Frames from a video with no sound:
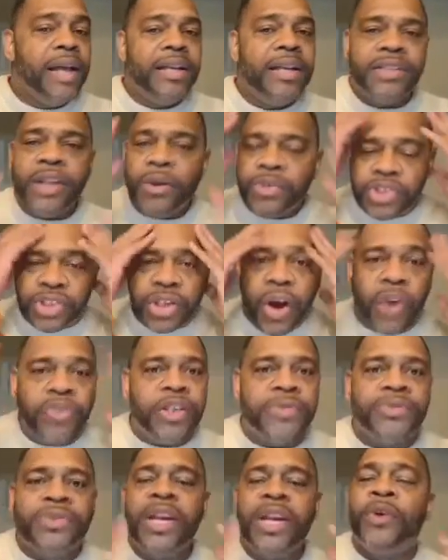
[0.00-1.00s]
So
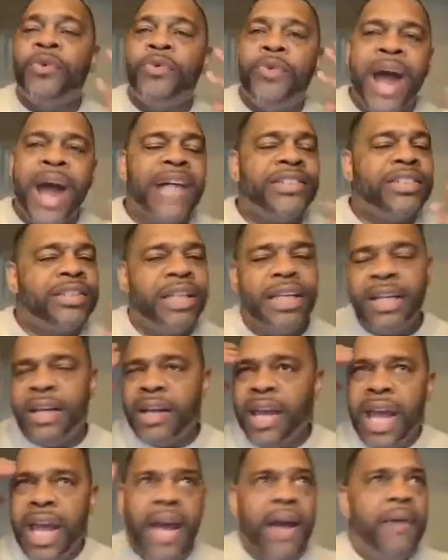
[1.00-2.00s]
Joseph's still wrestling.
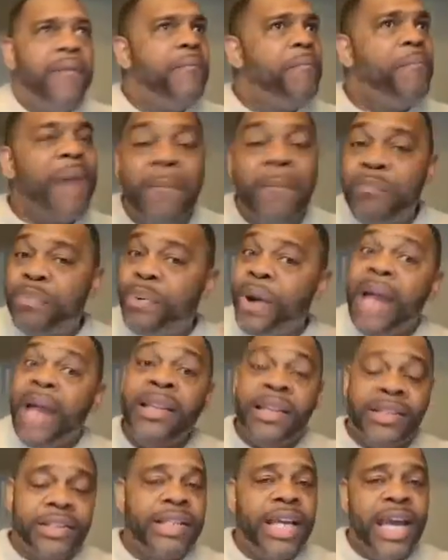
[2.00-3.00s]
My
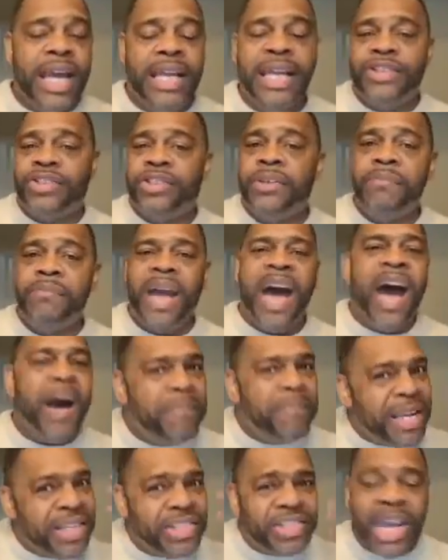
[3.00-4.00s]
brothers did this to me.
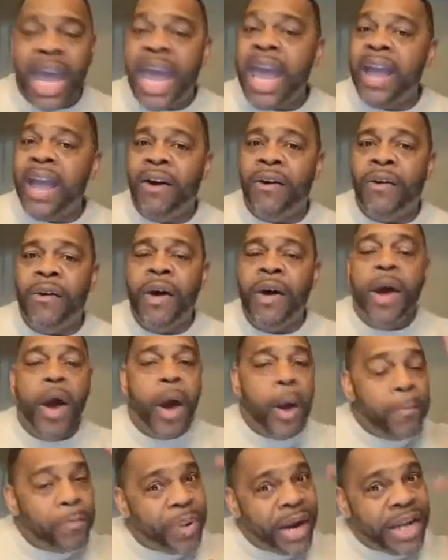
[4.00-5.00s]
I'm in jail.
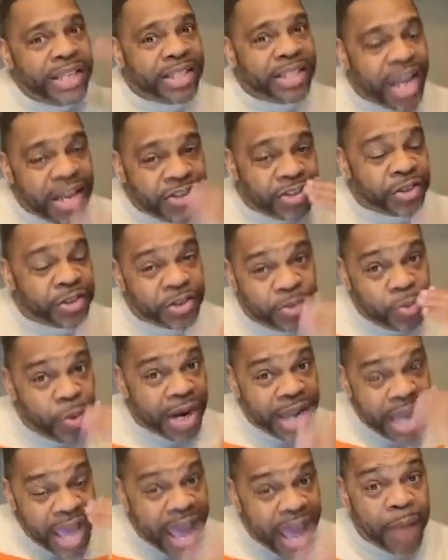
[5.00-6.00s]
But this is
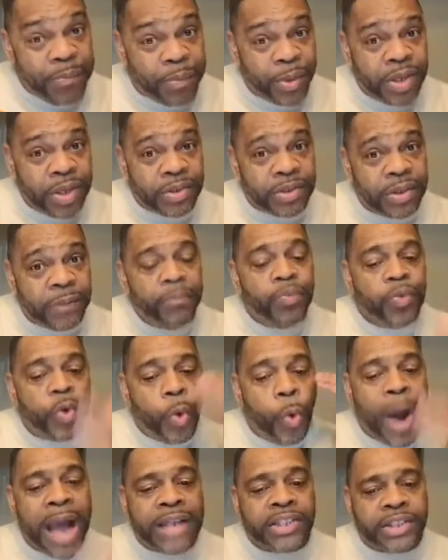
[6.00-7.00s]
what happens.
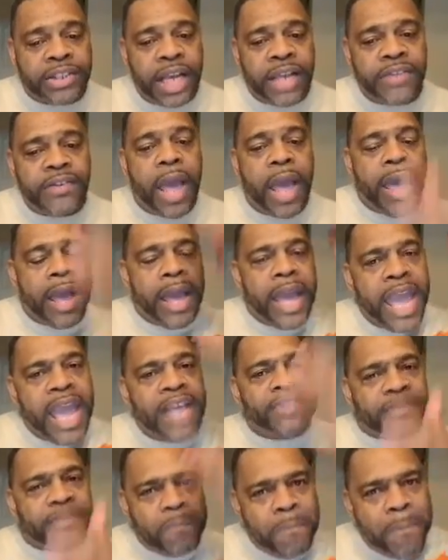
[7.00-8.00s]
Watch this.
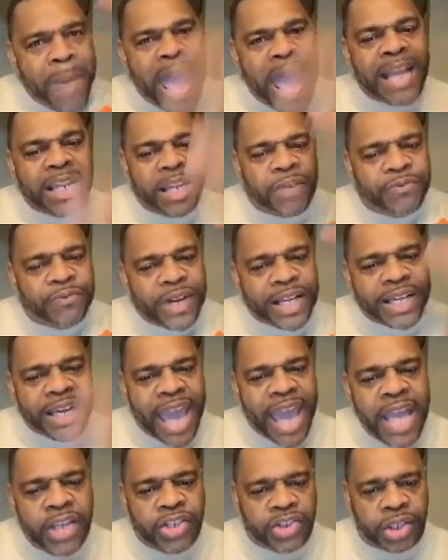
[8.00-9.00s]
His
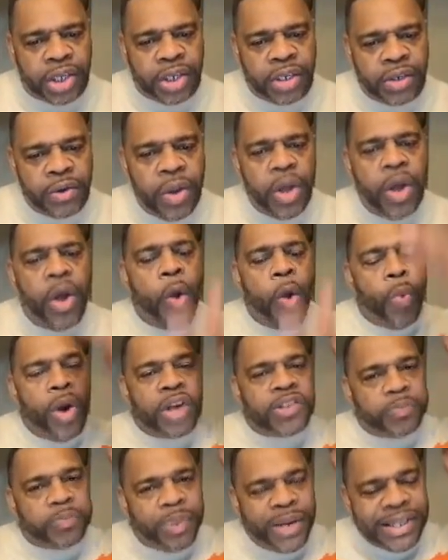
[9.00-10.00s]
magnification
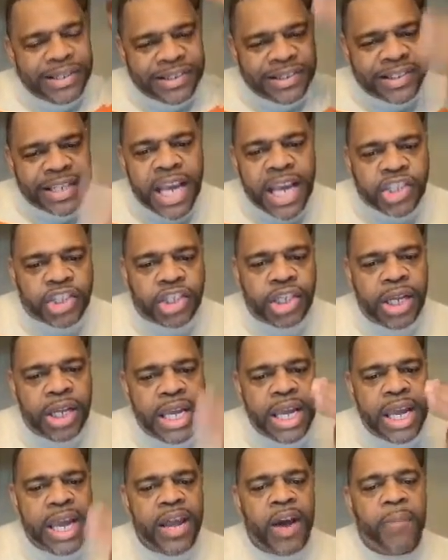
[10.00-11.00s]
was
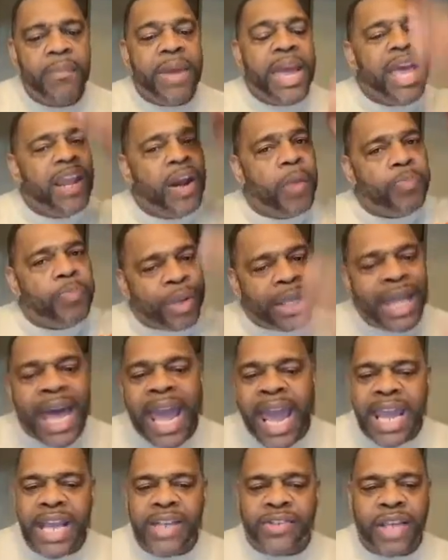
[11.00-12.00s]
positioning him in a
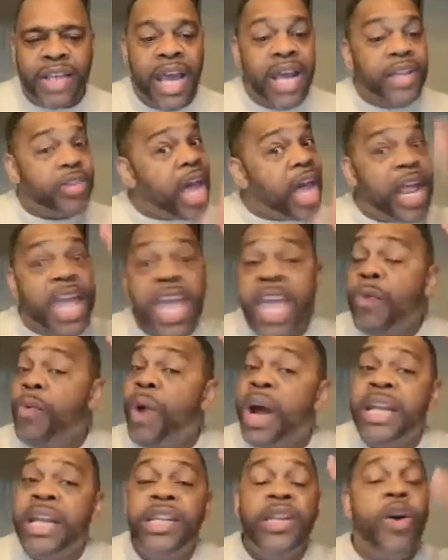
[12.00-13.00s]
place that he
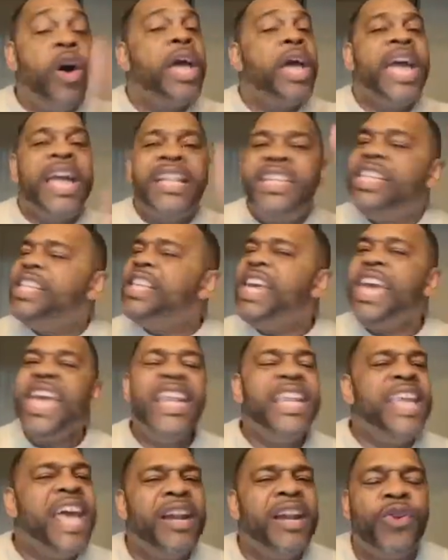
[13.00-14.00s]
wouldn't know. He
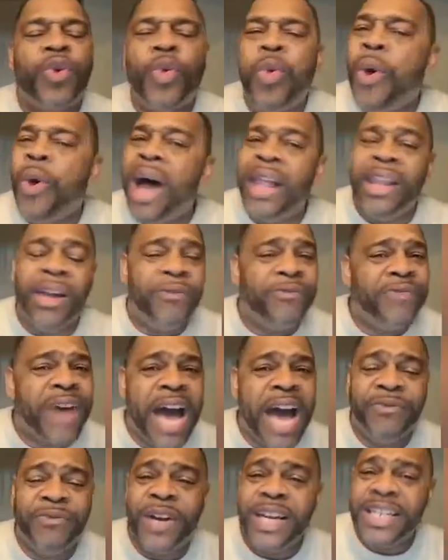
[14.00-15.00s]
didn't
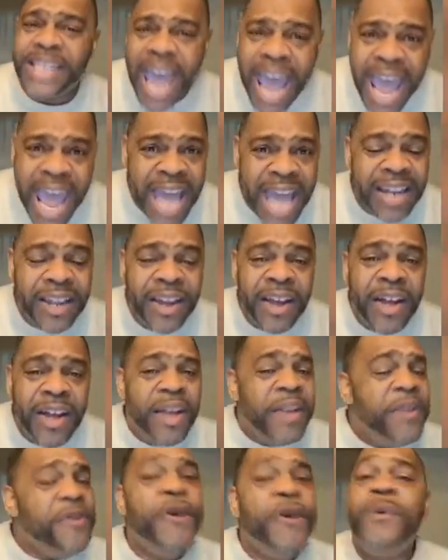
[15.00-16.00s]
qualify for that.
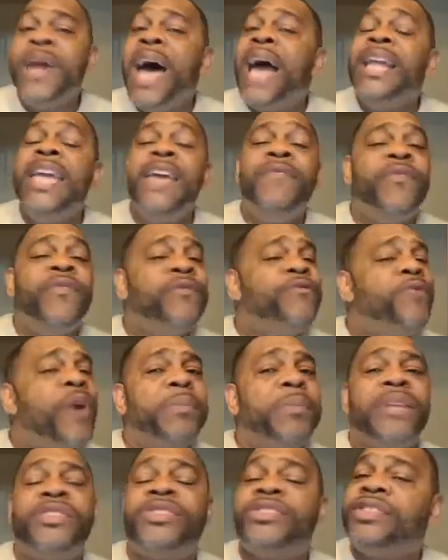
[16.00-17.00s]
You're not even
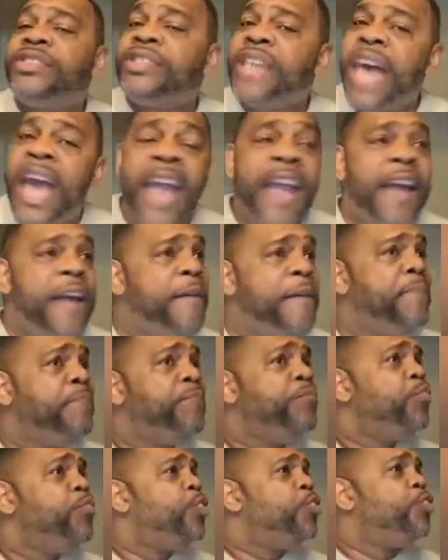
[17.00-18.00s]
from the
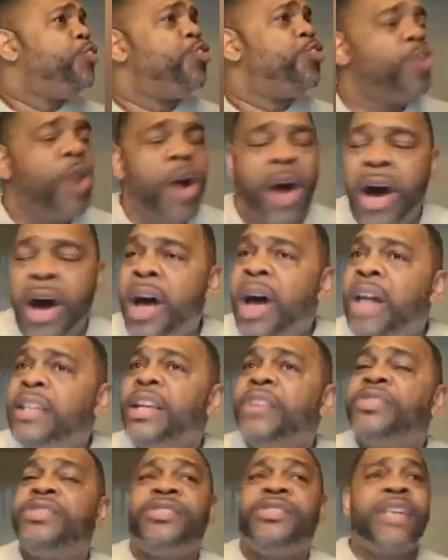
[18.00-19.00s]
same uh,
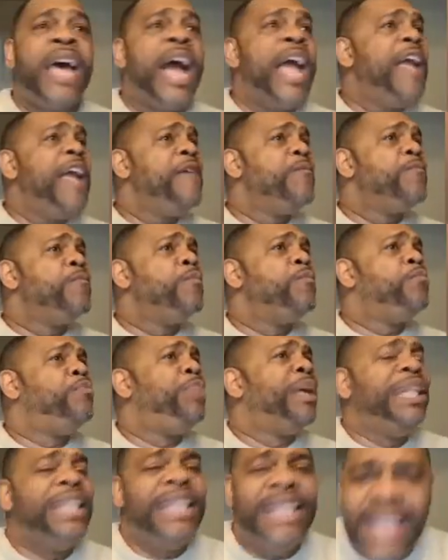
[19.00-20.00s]
the same
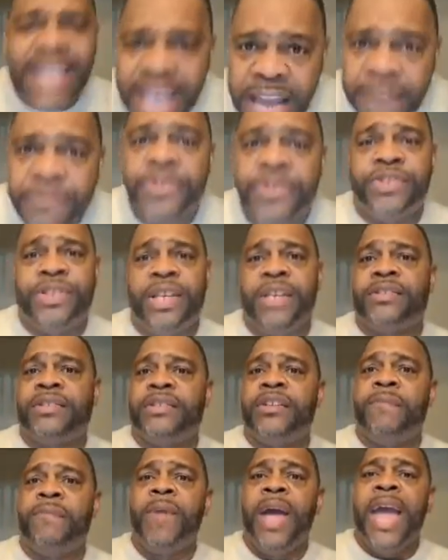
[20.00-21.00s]
belief
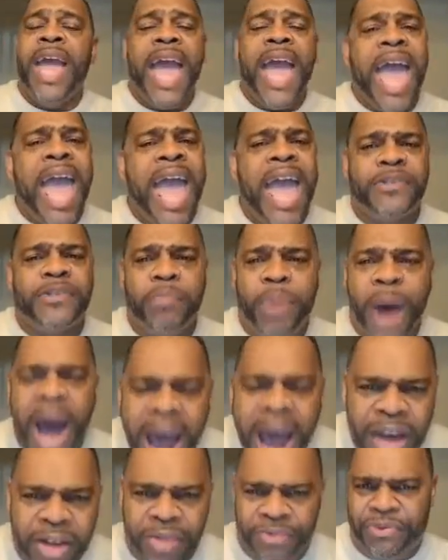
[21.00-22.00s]
system as
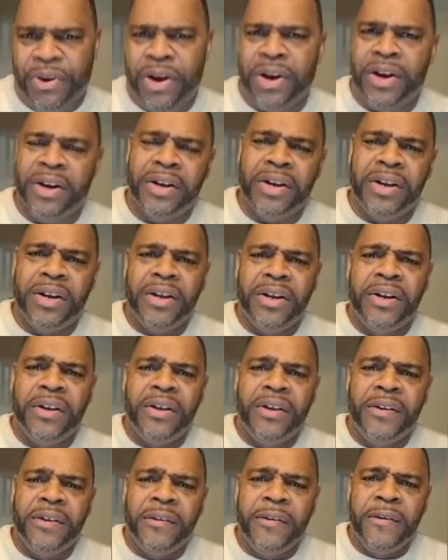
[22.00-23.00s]
Potiphar.
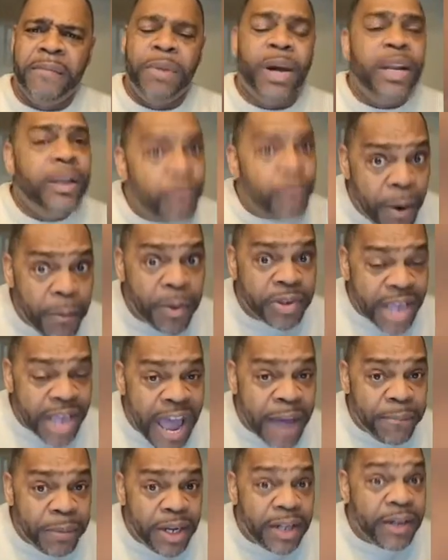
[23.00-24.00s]
But what was
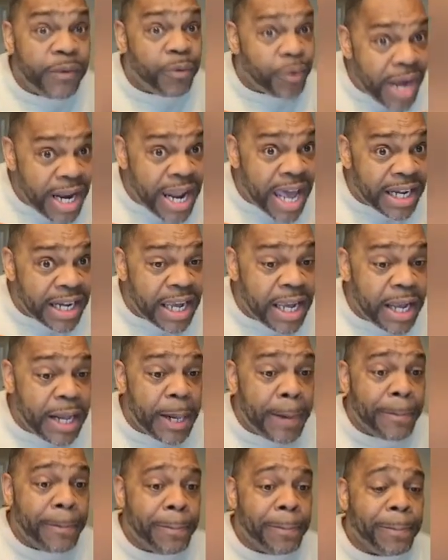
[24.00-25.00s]
happening? Read that
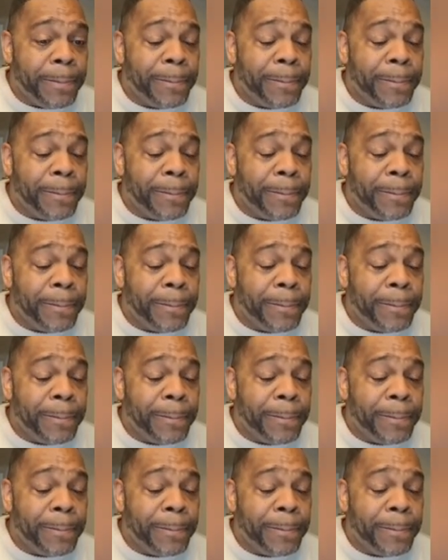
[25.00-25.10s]
again.